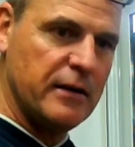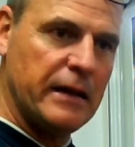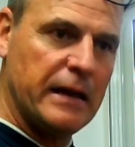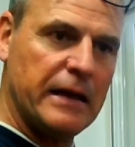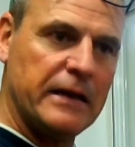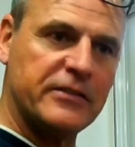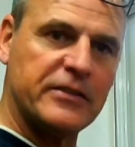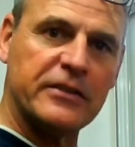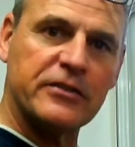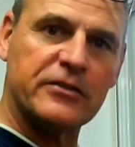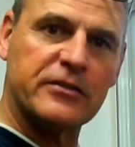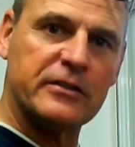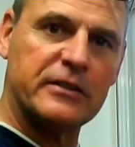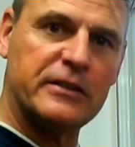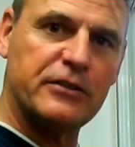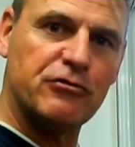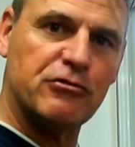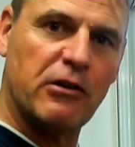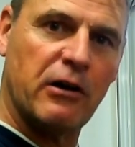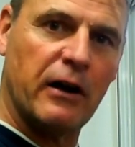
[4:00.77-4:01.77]
it's
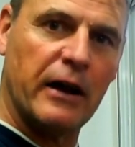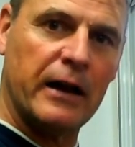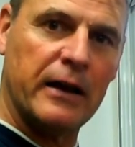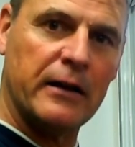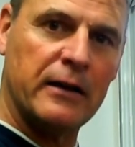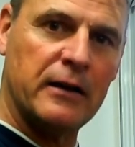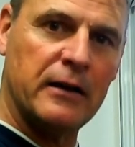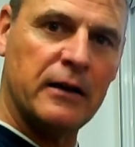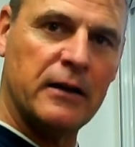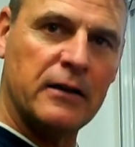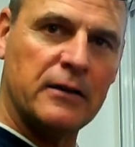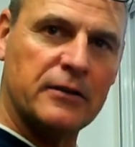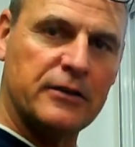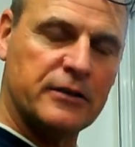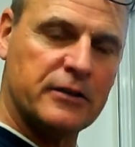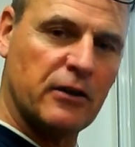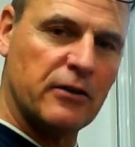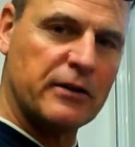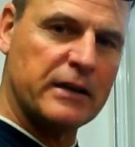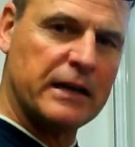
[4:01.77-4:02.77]
instantly dry. You
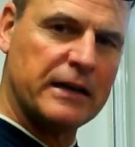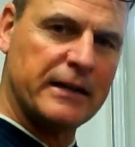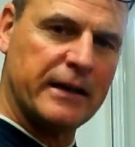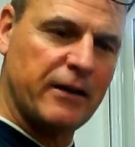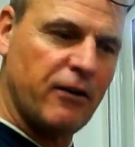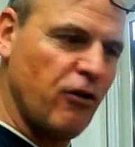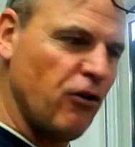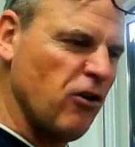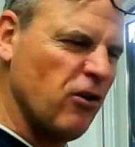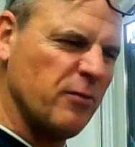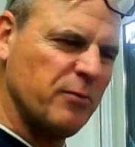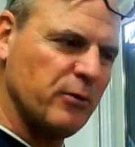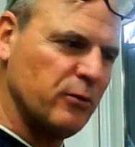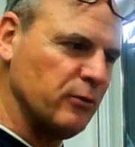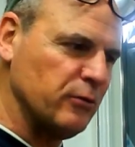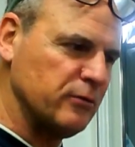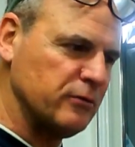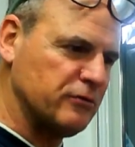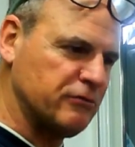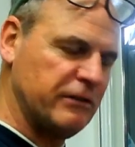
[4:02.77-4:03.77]
don't get that
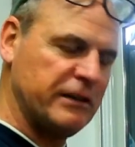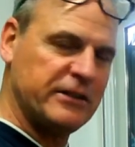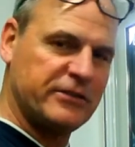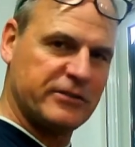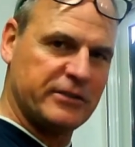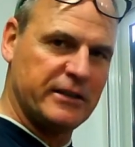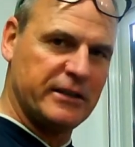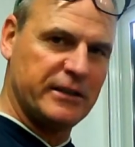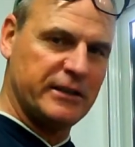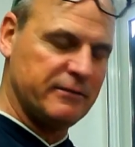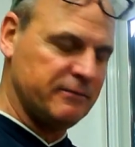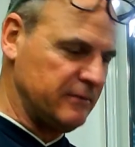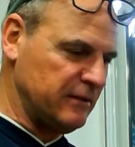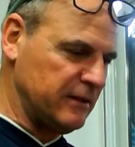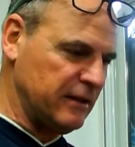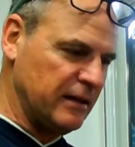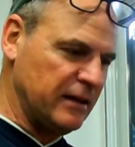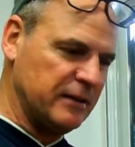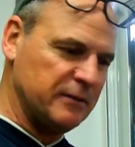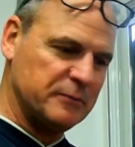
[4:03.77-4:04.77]
horrible greasy
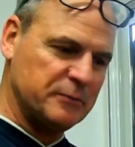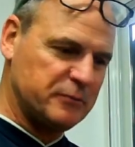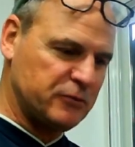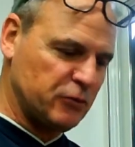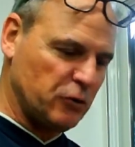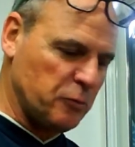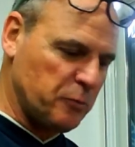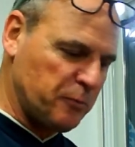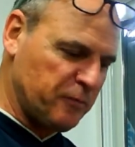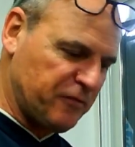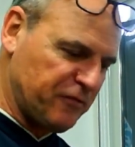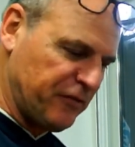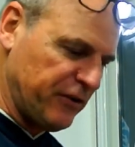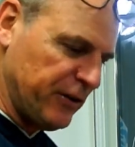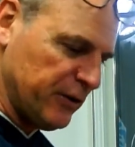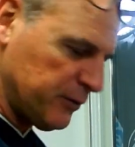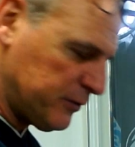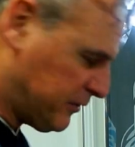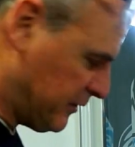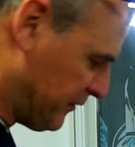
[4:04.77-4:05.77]
and sort of
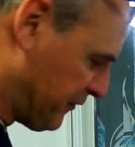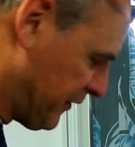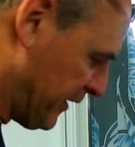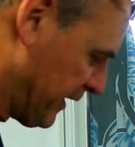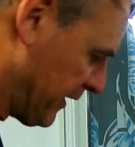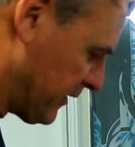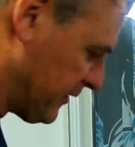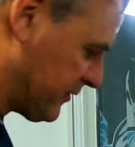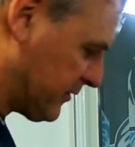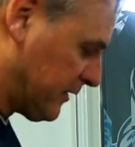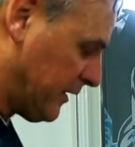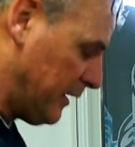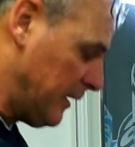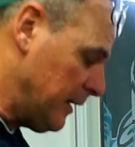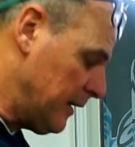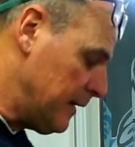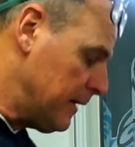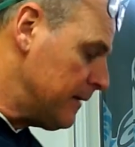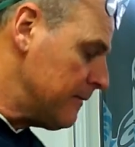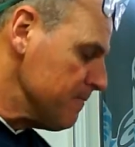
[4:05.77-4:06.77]
feel to your fingers.
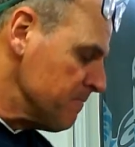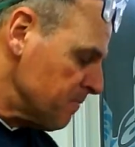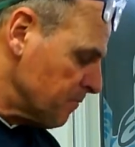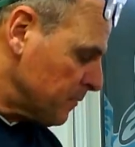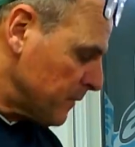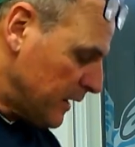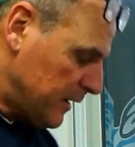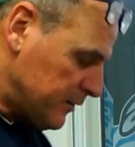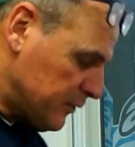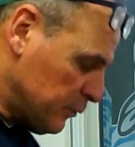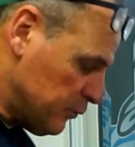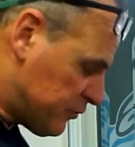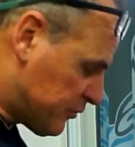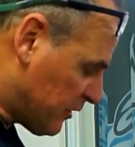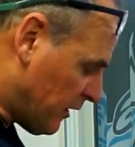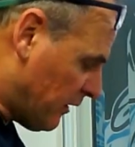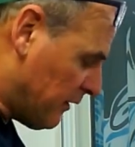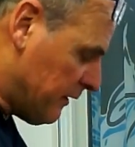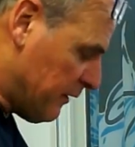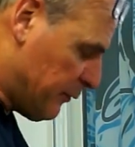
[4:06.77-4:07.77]
And
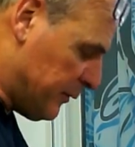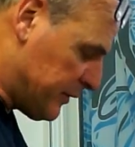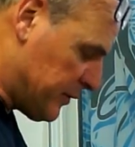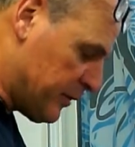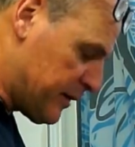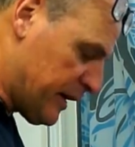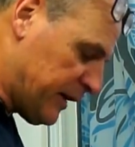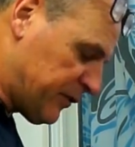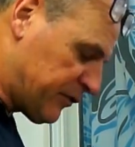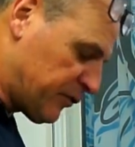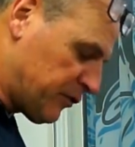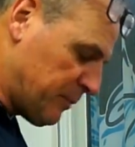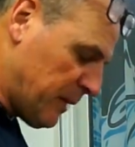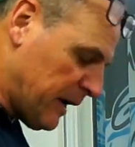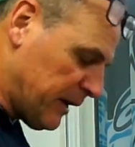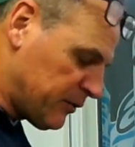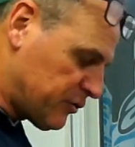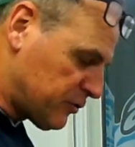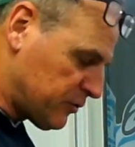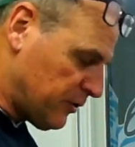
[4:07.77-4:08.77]
also if we do get a
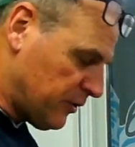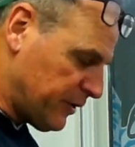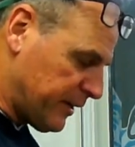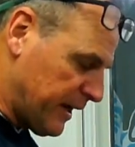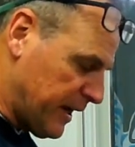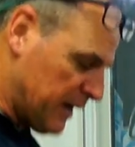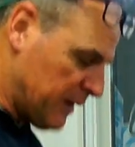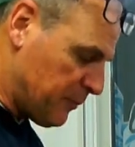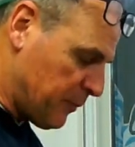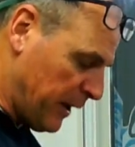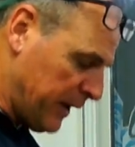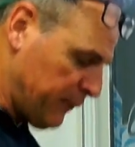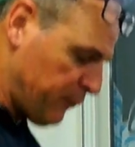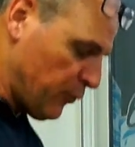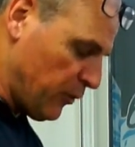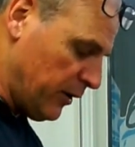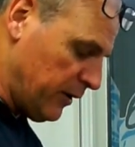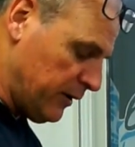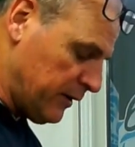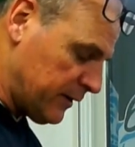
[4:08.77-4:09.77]
smudge on our
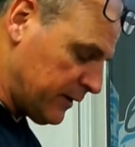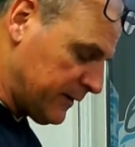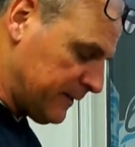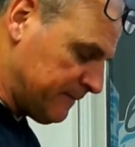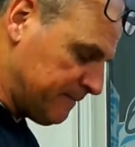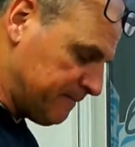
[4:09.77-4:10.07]
paintwork